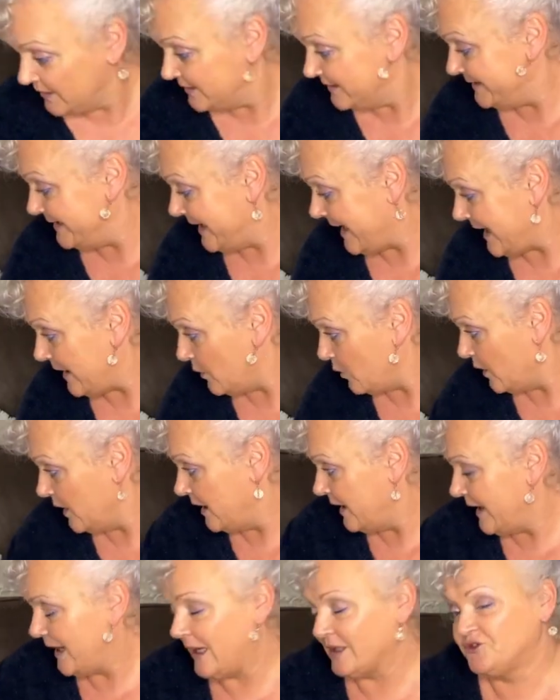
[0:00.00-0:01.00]
Now,
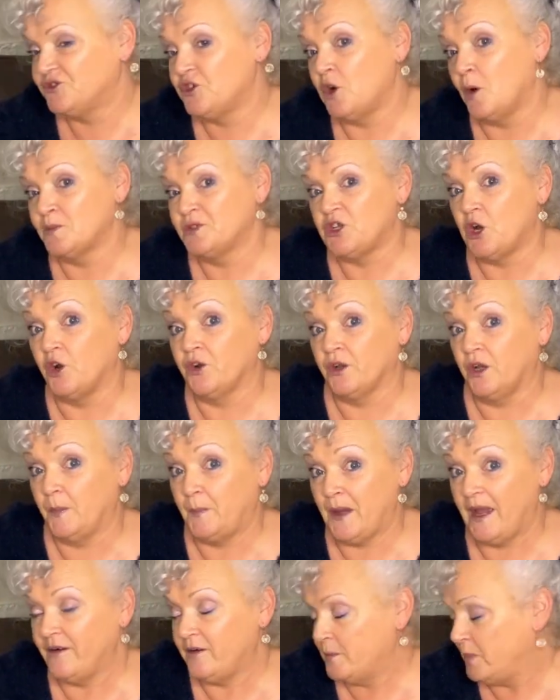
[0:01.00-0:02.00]
I dropped on a
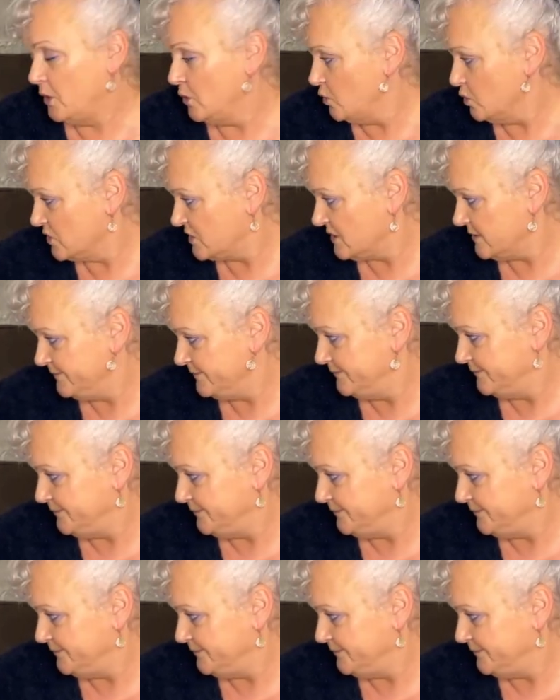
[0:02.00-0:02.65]
pair of boots.